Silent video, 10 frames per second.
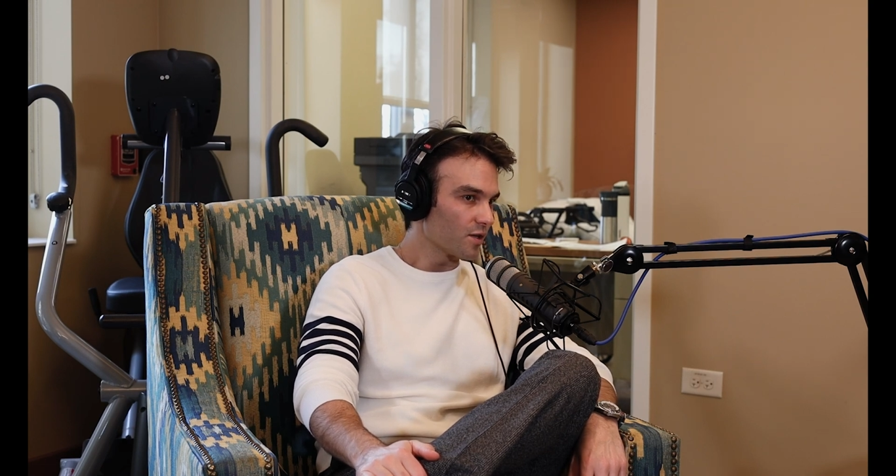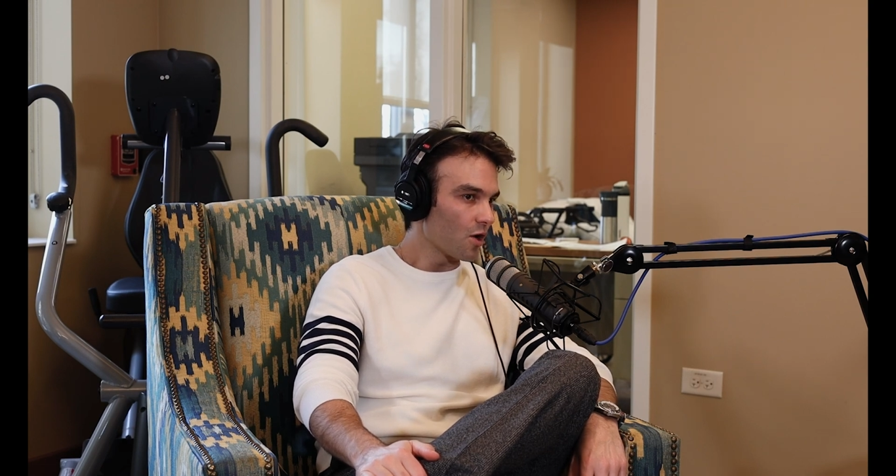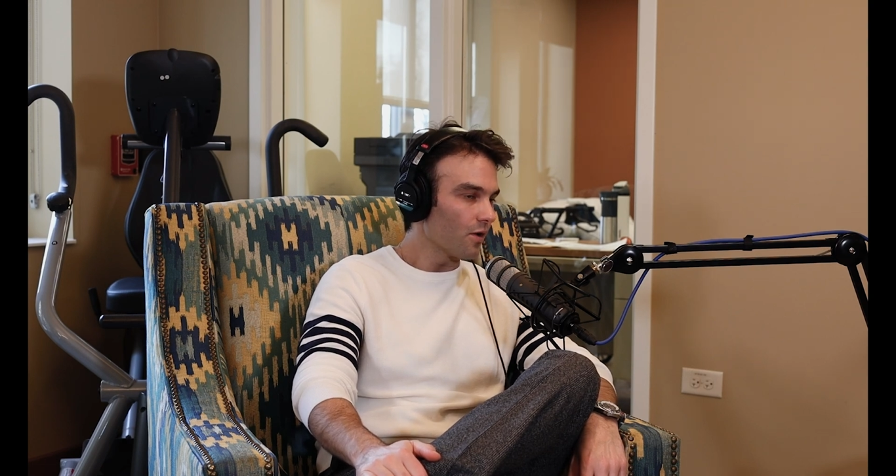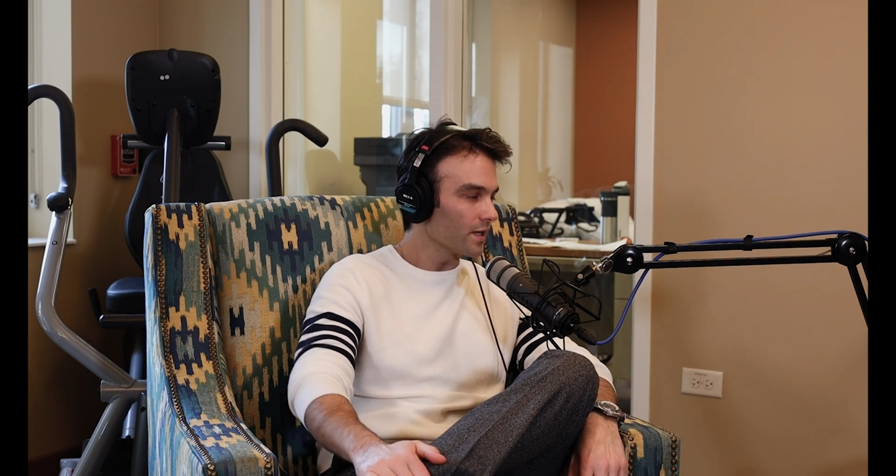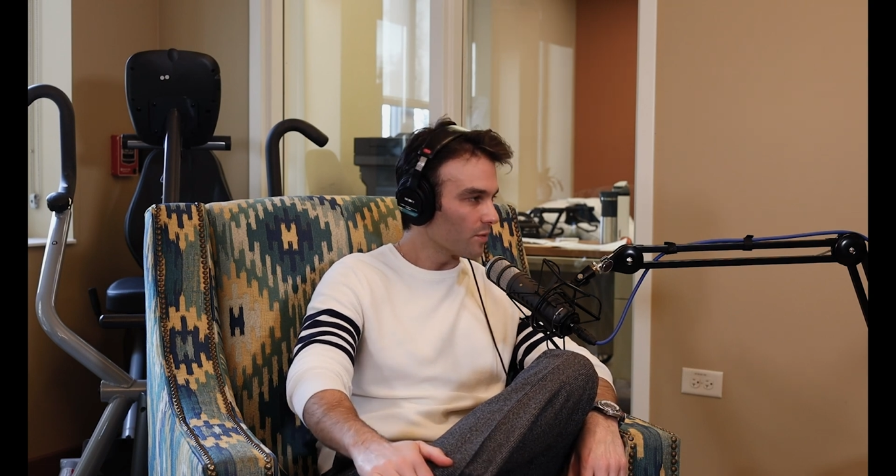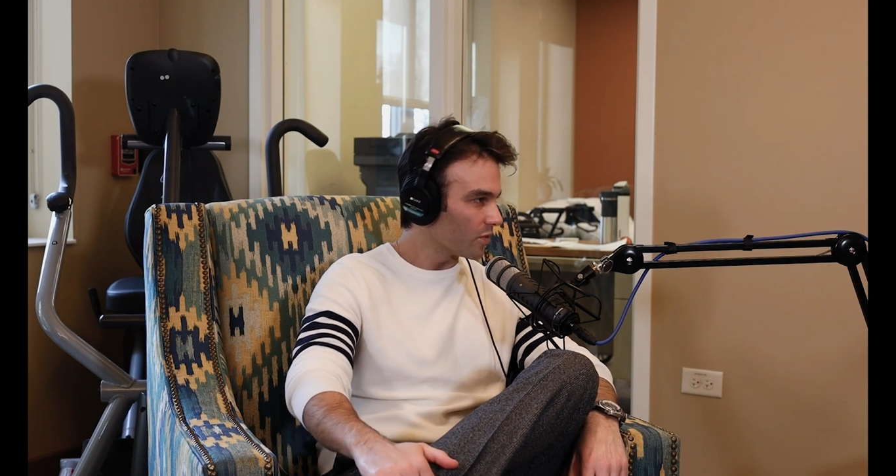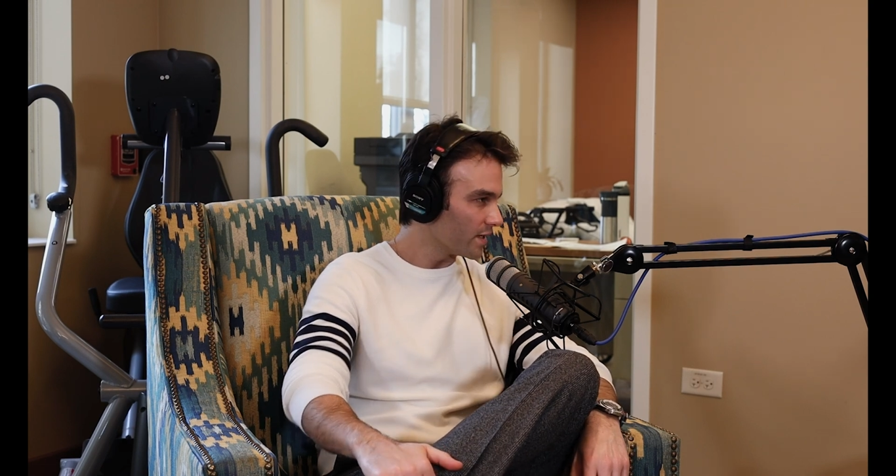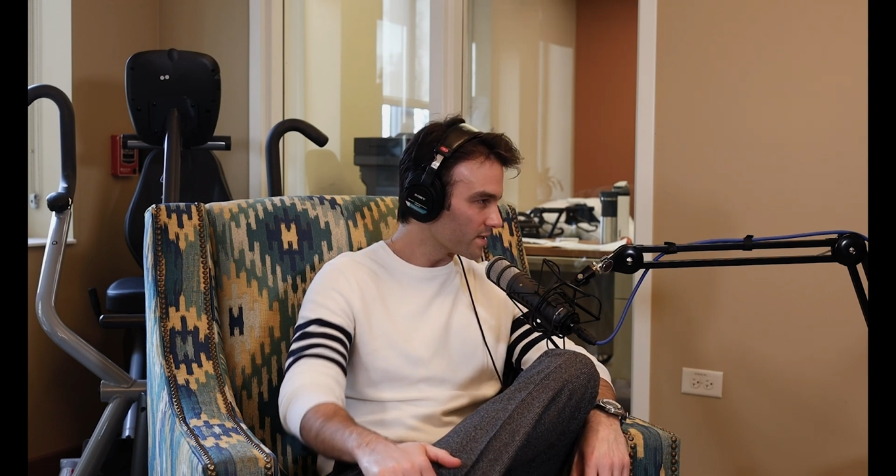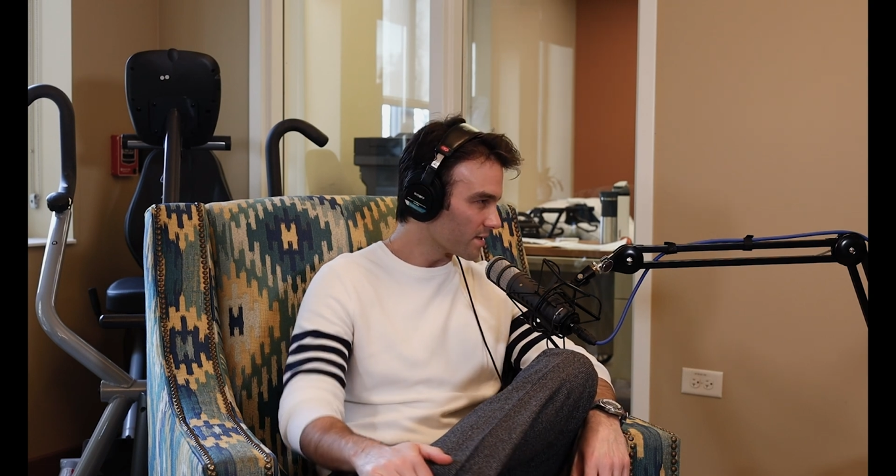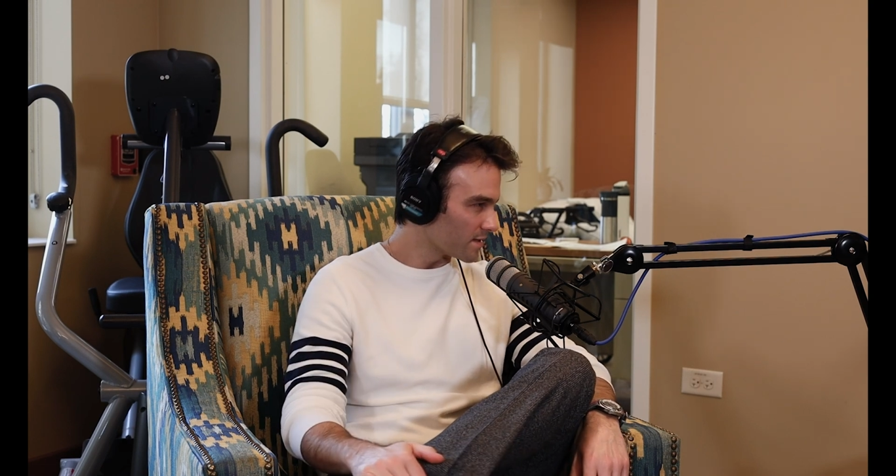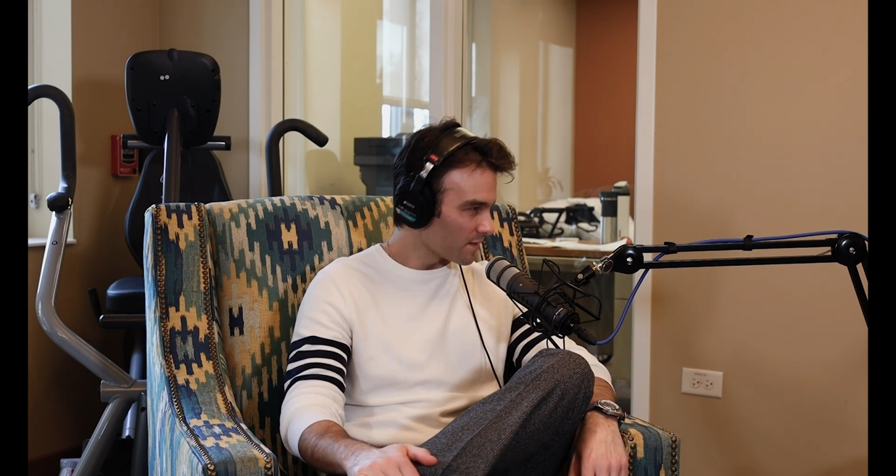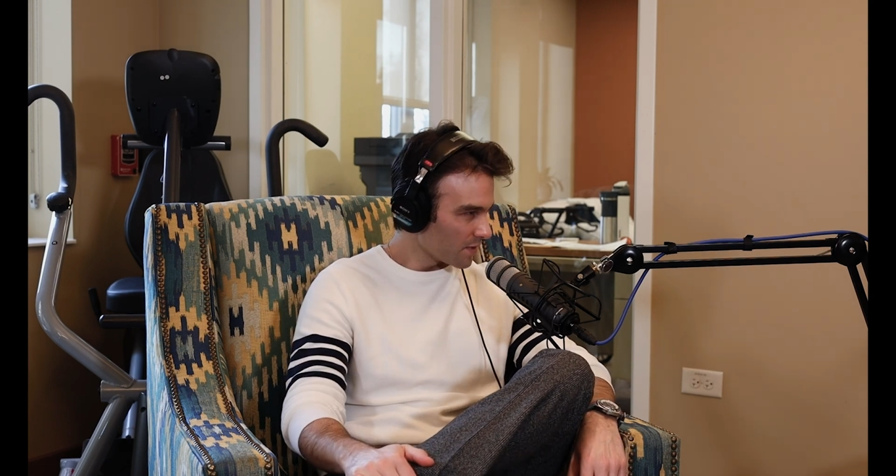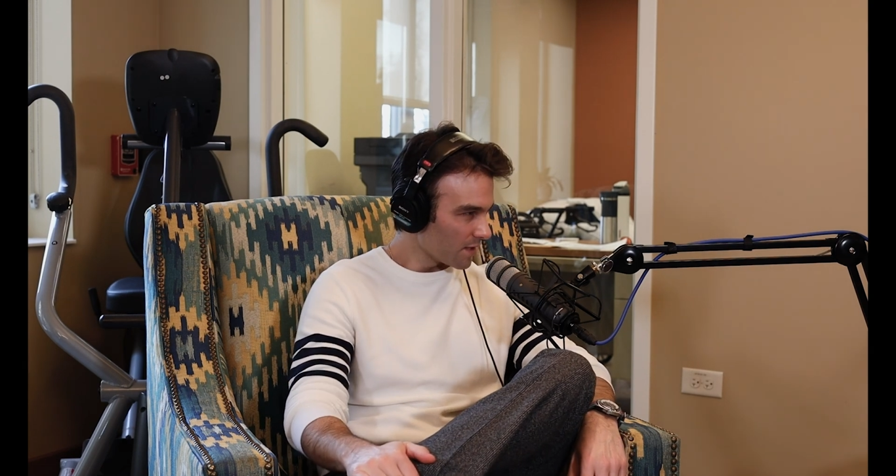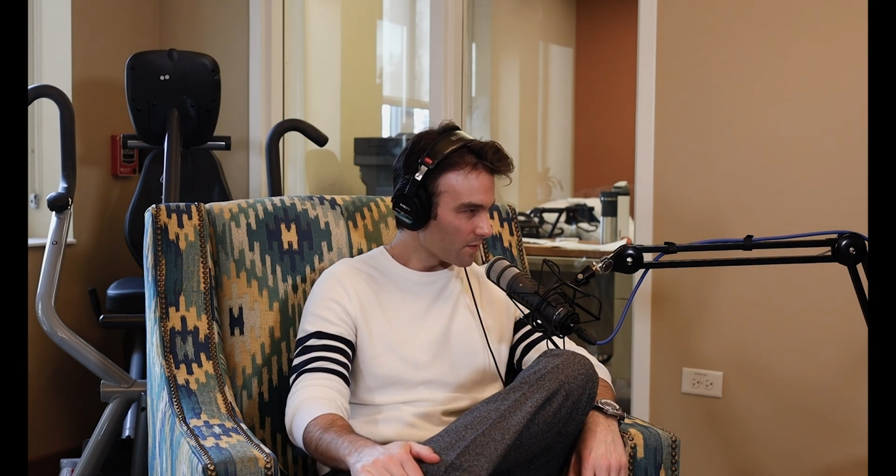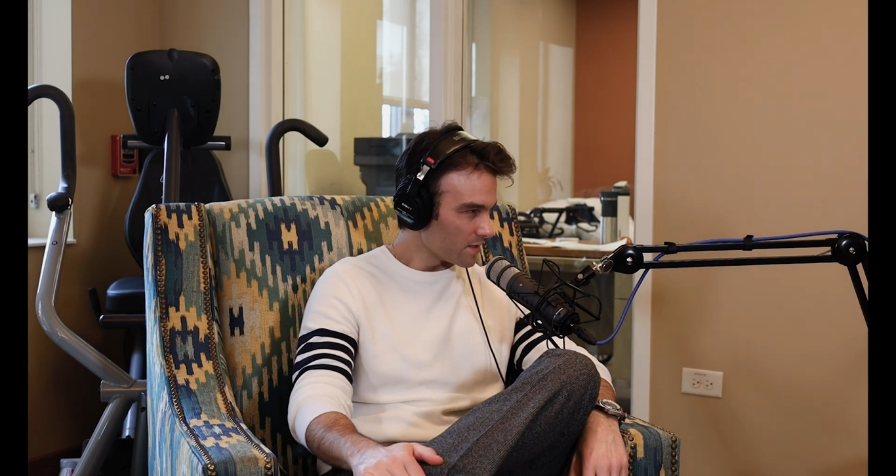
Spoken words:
calling it a place doesn't even